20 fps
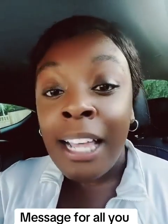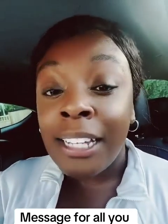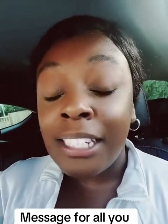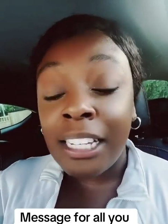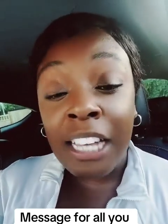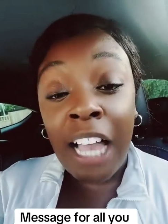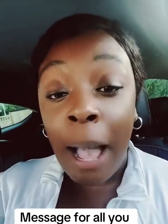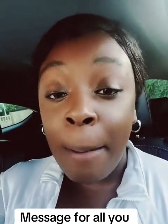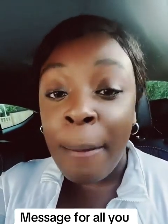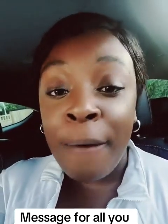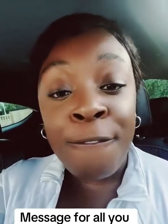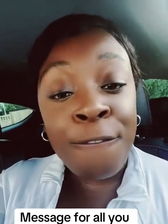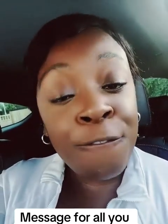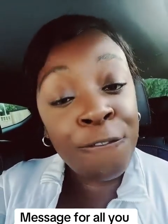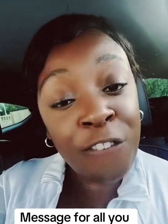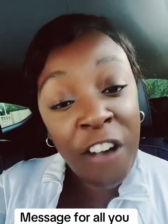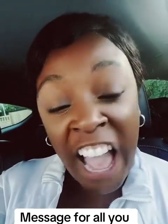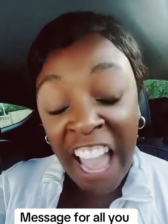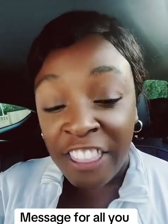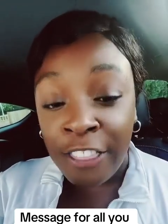to come and
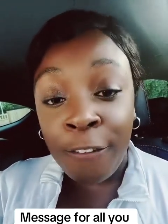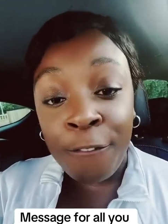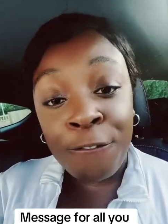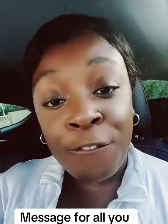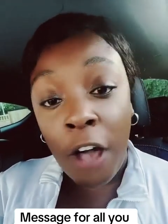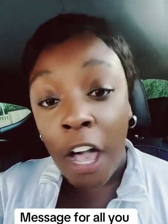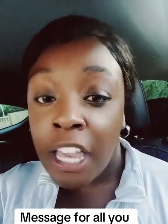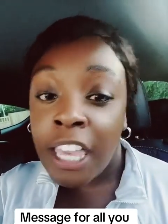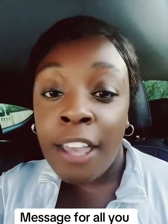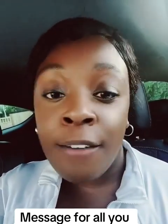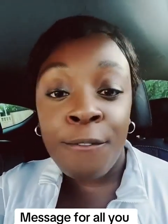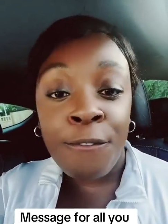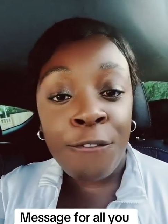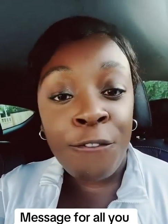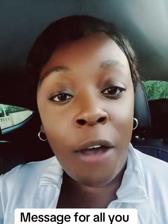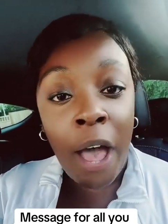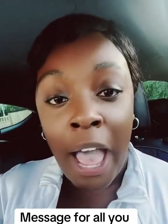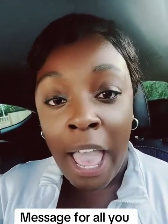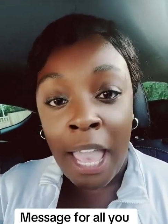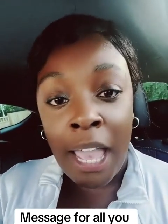fight the fucking
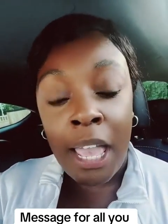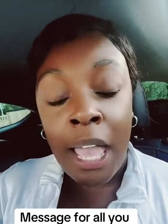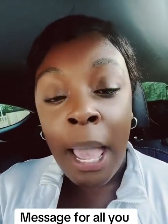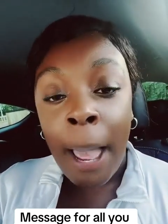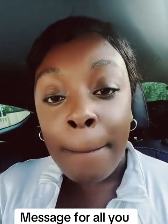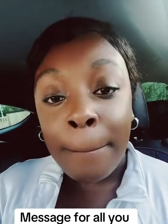fight